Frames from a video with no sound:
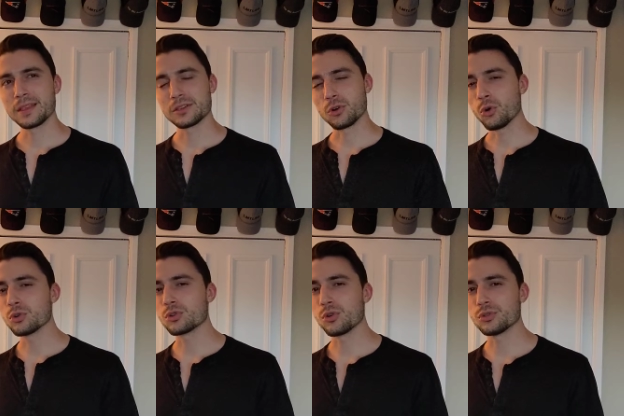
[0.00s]
your
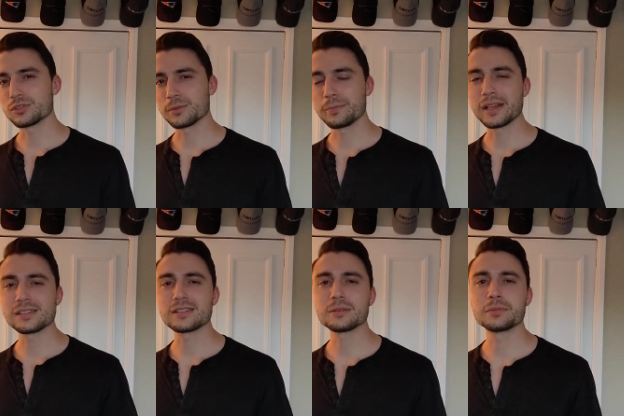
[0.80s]
whole goal should
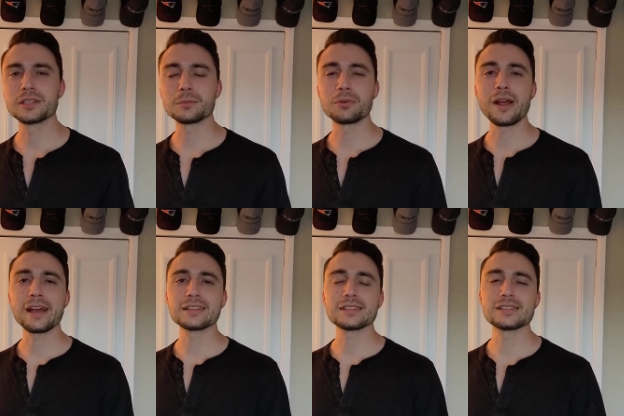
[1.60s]
basically be to
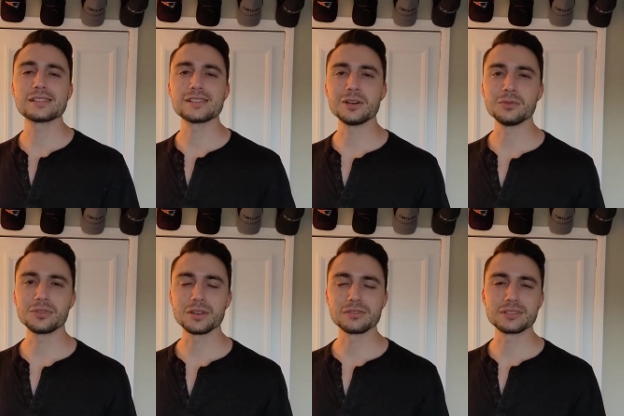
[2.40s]
practice
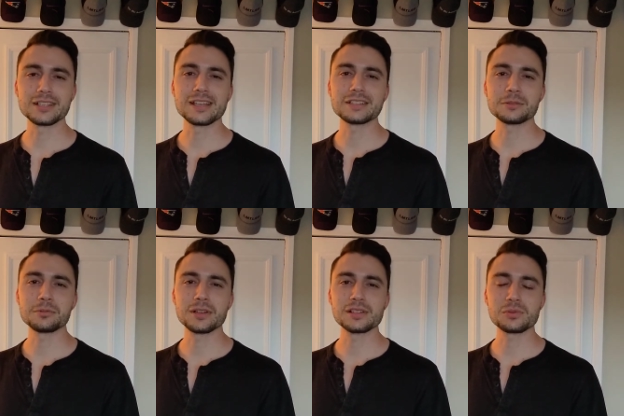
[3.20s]
self love, to get to a
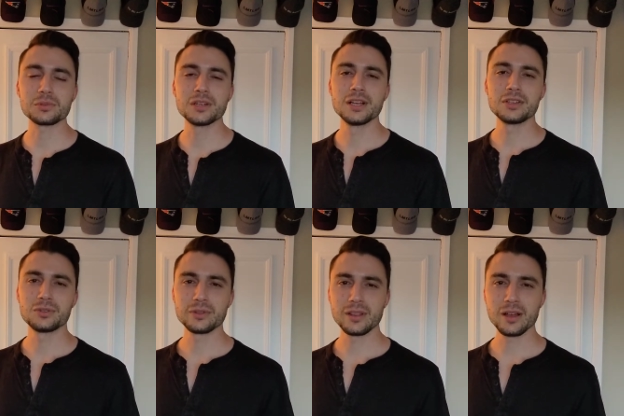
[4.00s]
place where
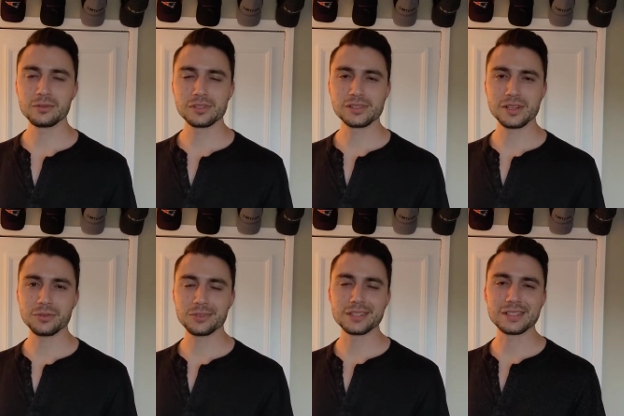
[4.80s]
you love
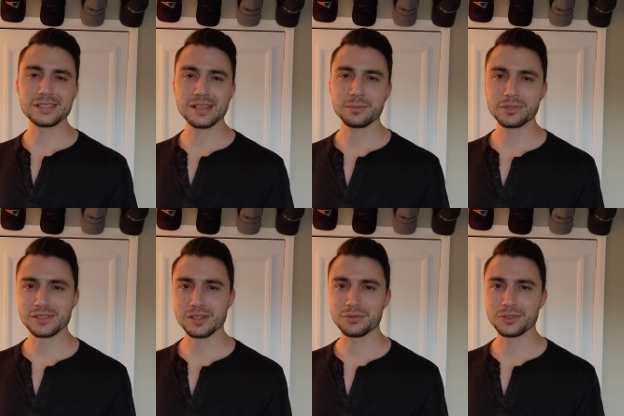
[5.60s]
yourself and accept
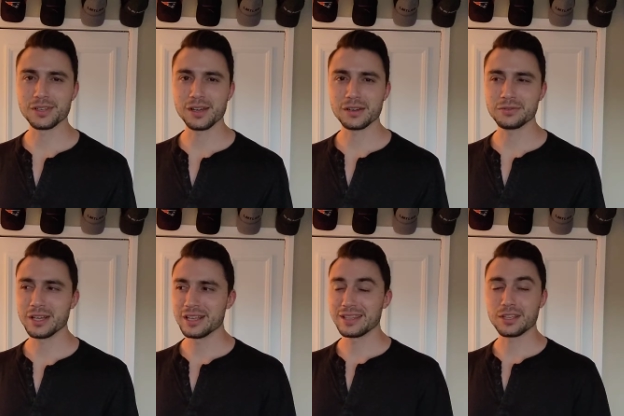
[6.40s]
yourself enough
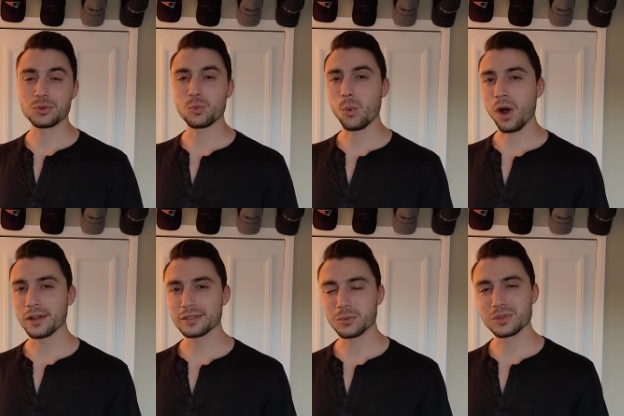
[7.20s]
that you
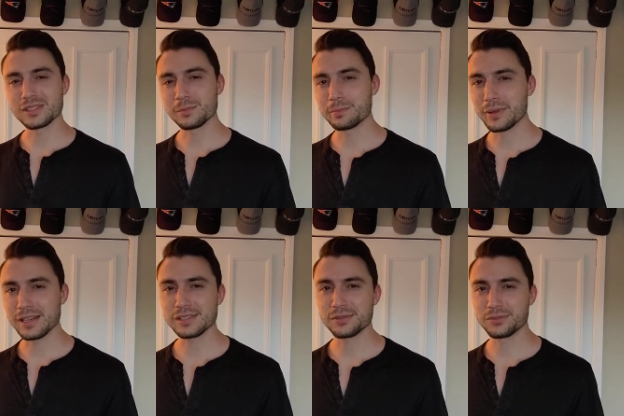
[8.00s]
want what's
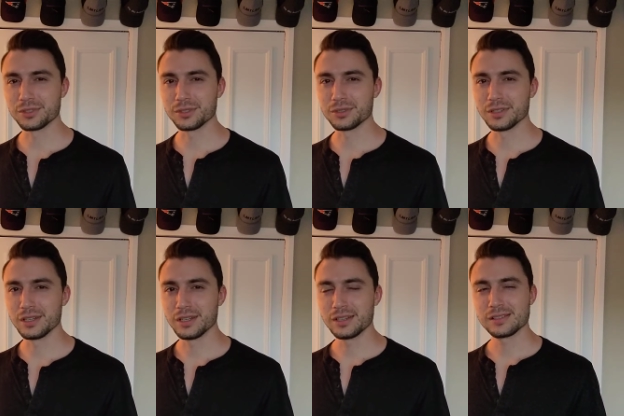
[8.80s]
best for you.
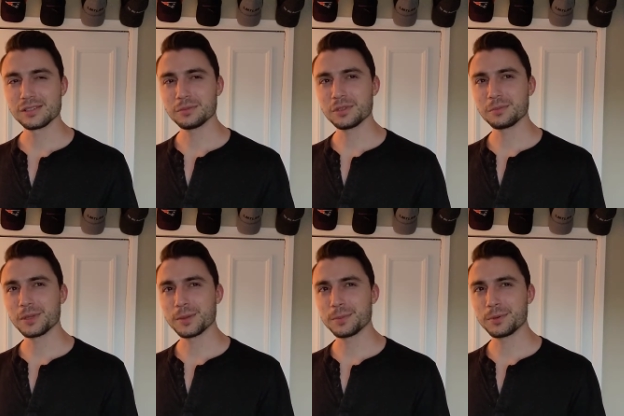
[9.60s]
So many
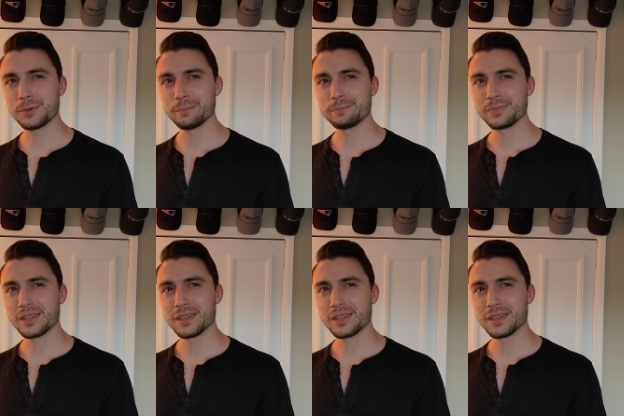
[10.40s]
people,